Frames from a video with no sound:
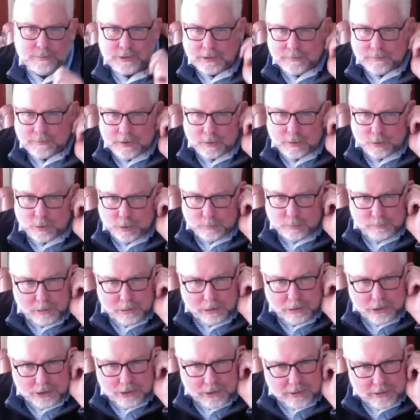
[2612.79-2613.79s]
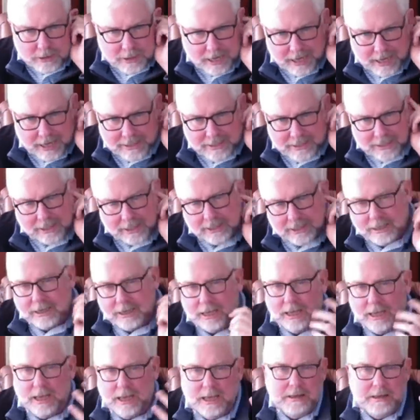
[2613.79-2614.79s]
And if you hold margins constant,
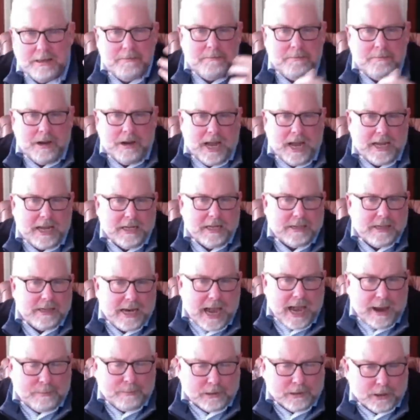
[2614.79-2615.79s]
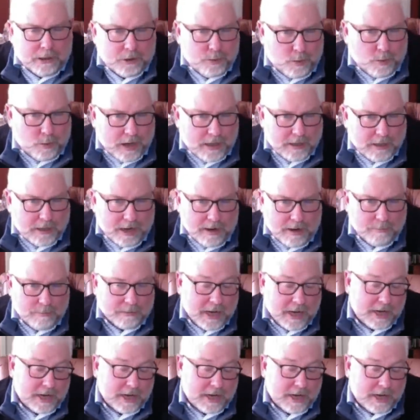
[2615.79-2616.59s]
I could see Apple at 20 times.